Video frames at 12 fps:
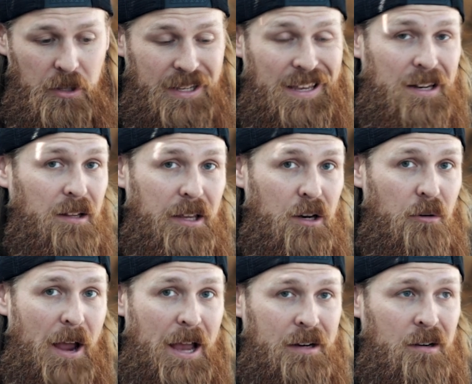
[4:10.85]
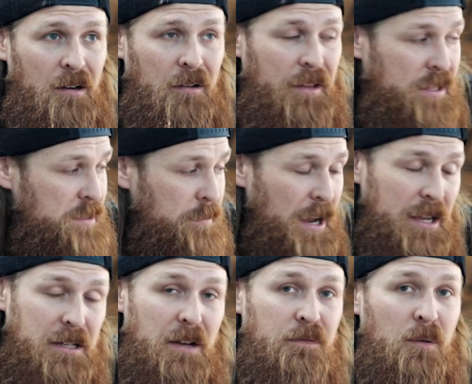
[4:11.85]
the kindling cracker that's by a
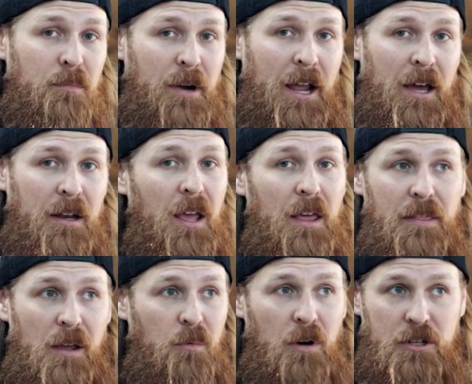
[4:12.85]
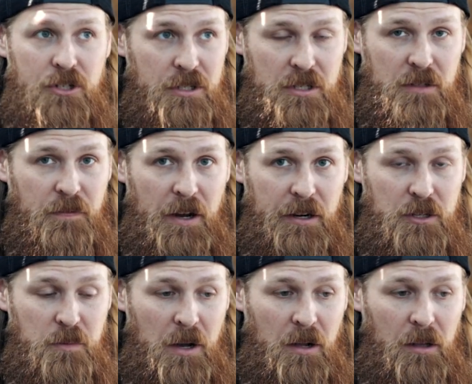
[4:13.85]
different brand that works just as fine
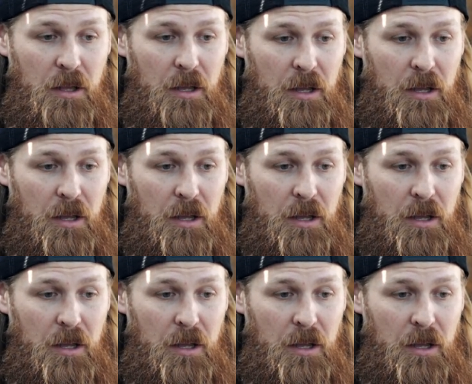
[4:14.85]
as well.